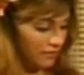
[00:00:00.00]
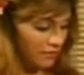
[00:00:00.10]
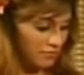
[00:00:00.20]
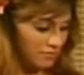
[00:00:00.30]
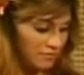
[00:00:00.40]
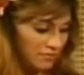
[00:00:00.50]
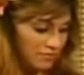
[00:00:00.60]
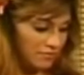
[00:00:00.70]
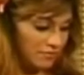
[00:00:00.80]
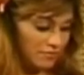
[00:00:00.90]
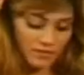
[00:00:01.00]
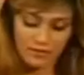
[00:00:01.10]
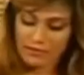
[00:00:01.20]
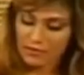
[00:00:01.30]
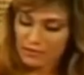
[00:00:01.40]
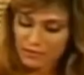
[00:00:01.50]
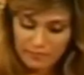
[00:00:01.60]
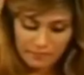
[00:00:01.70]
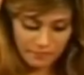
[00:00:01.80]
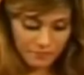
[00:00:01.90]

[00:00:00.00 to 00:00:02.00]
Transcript: (silence)